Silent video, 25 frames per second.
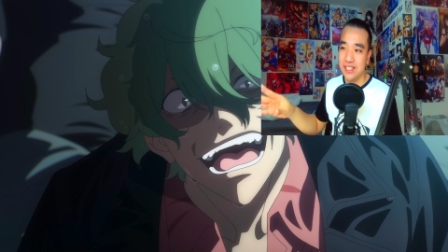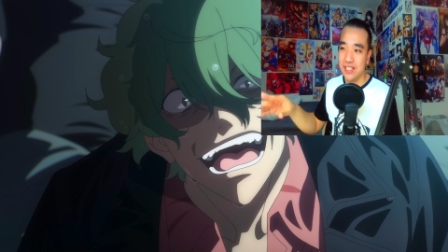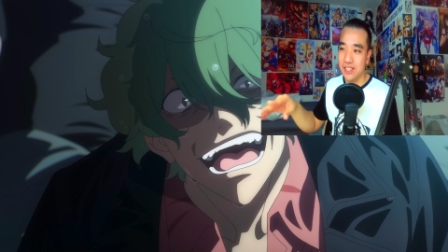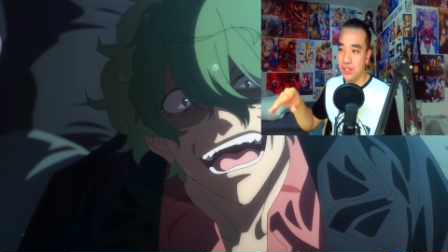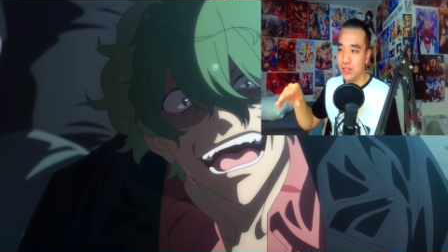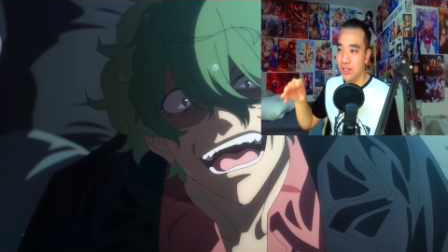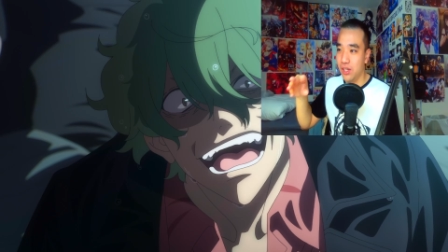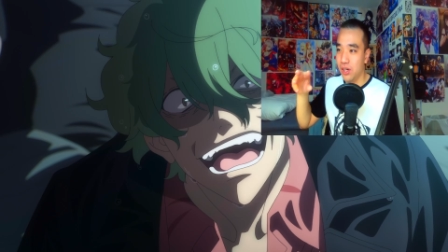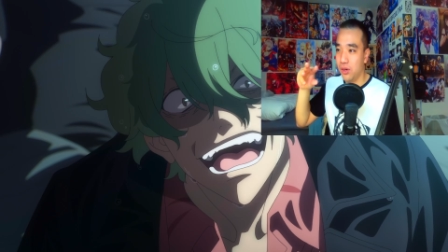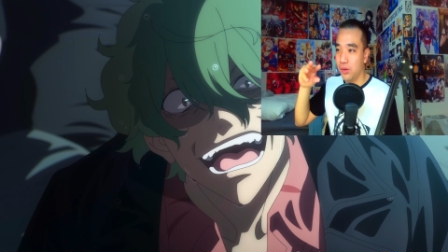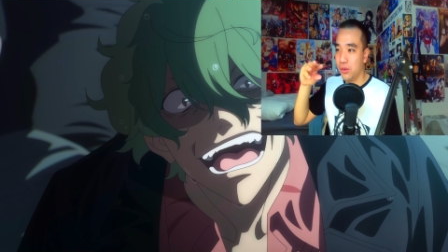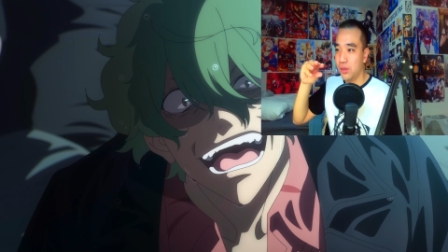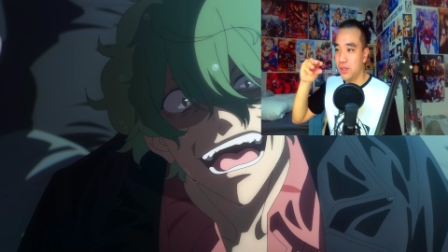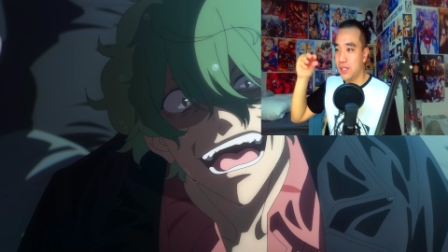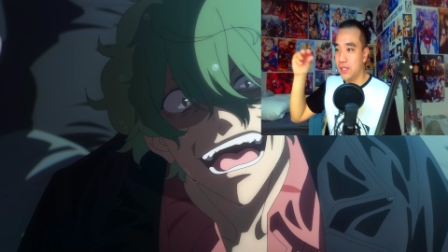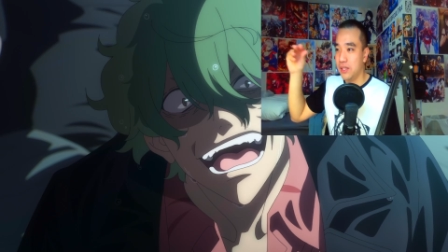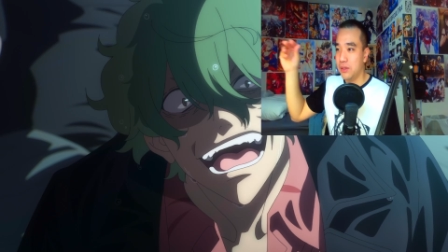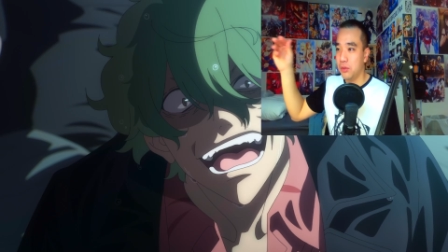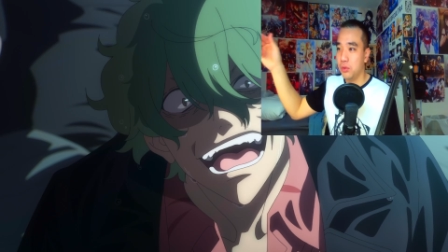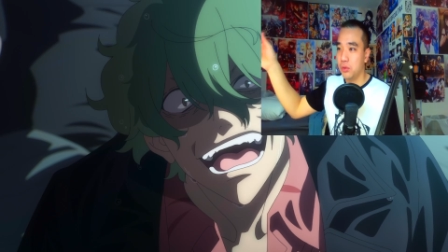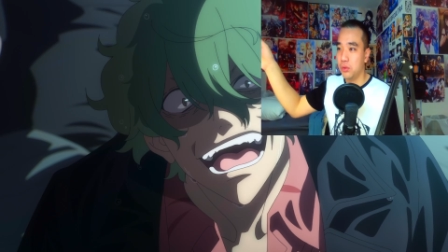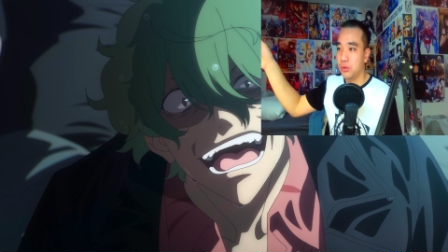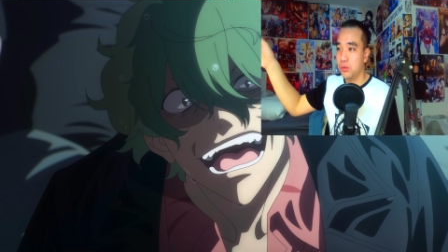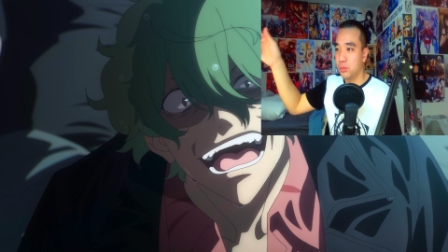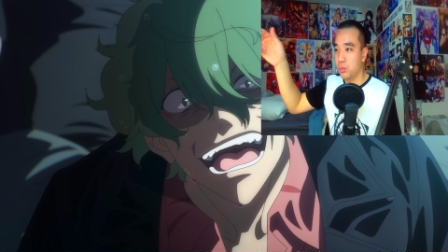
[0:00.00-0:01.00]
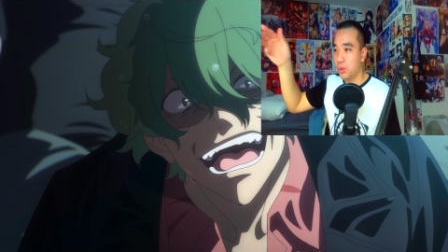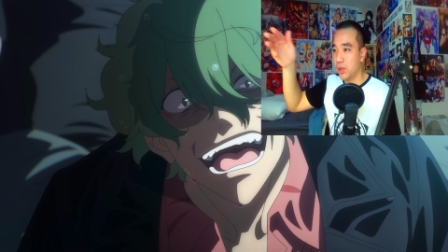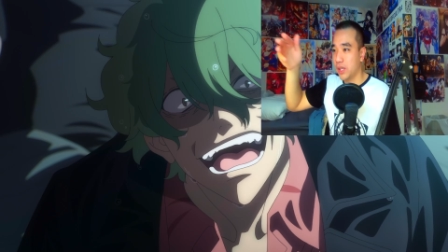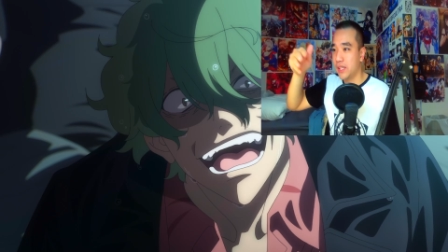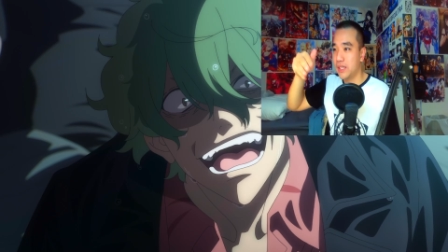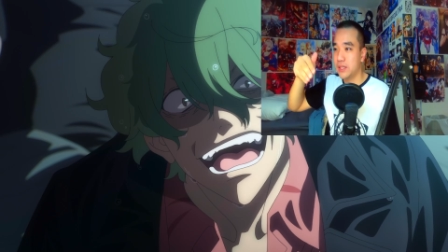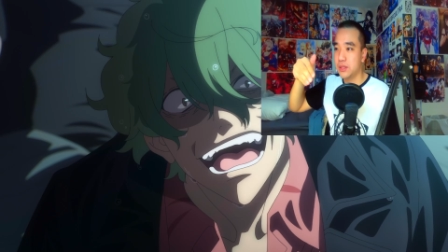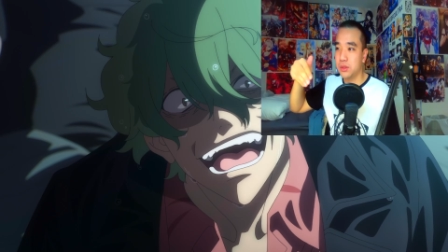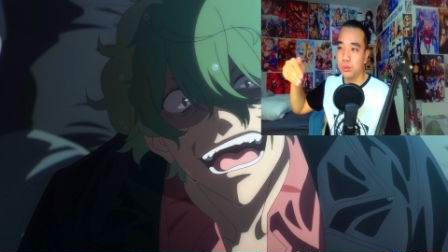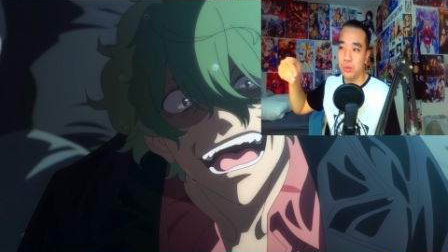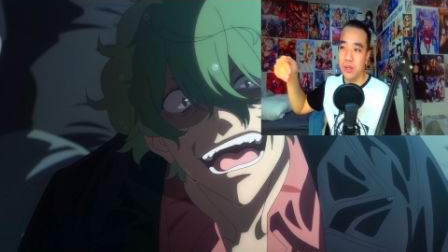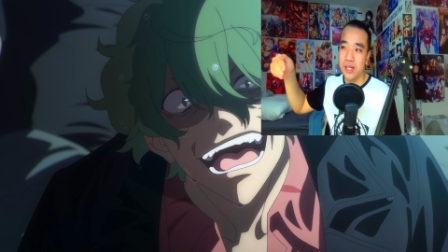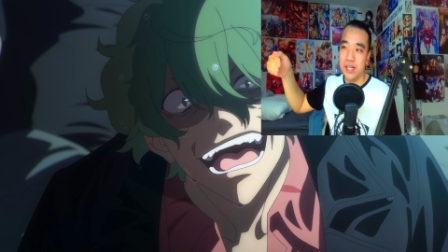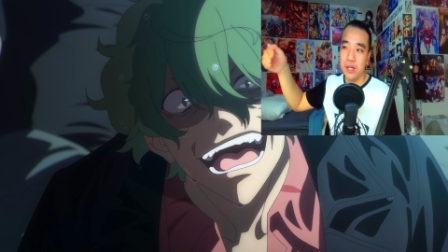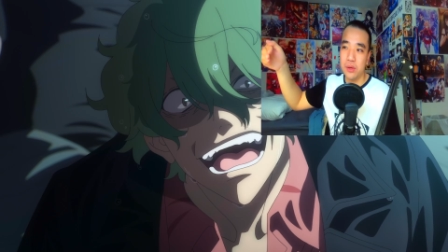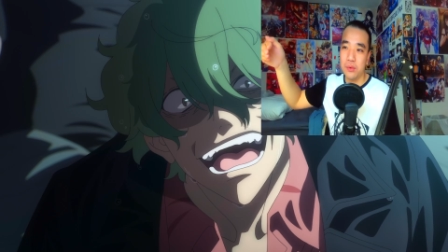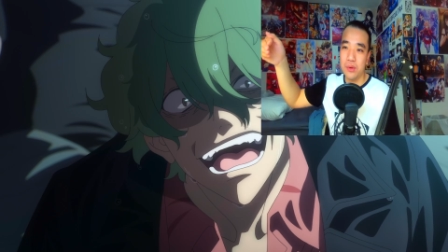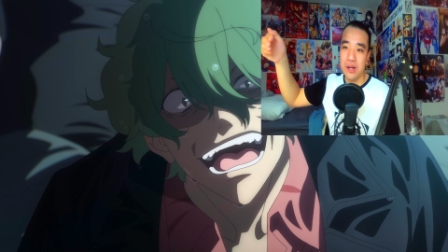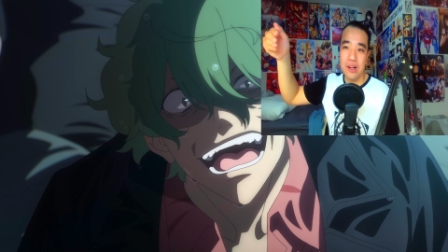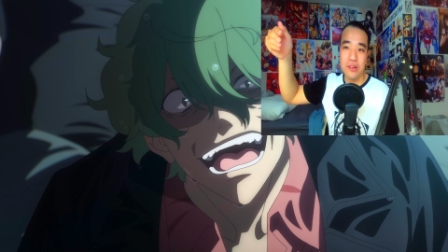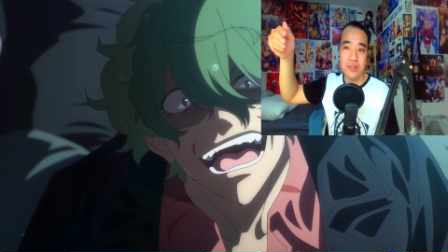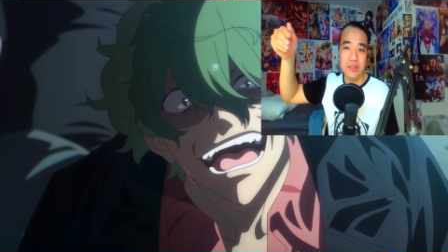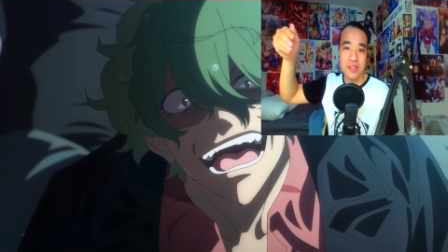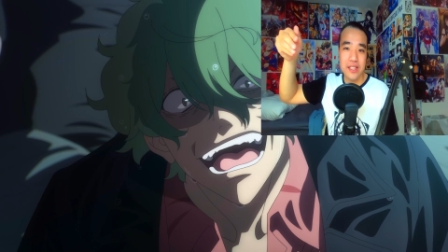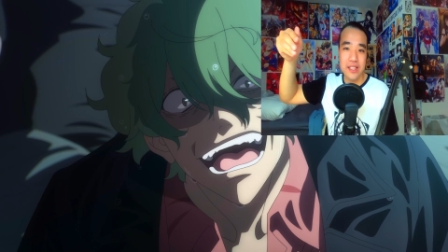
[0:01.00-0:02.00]
He know he will work his way
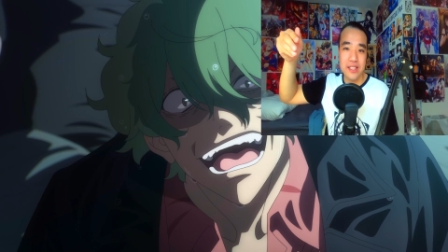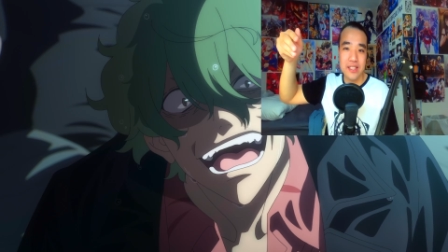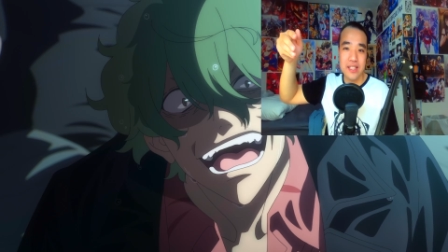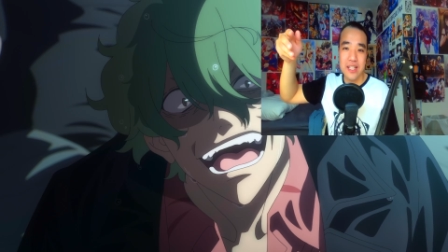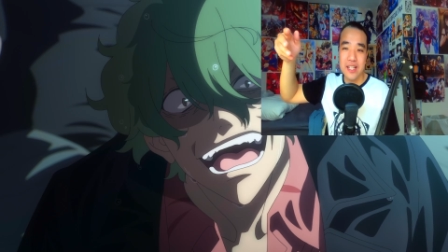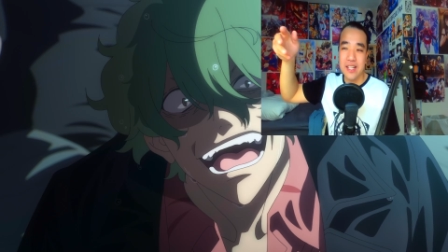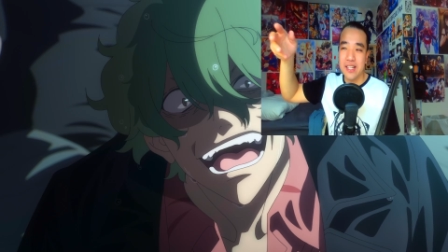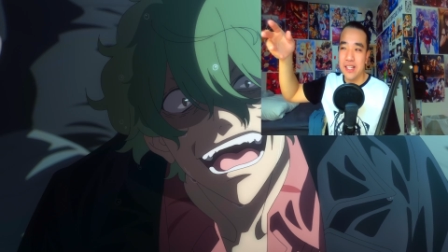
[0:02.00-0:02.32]
around it.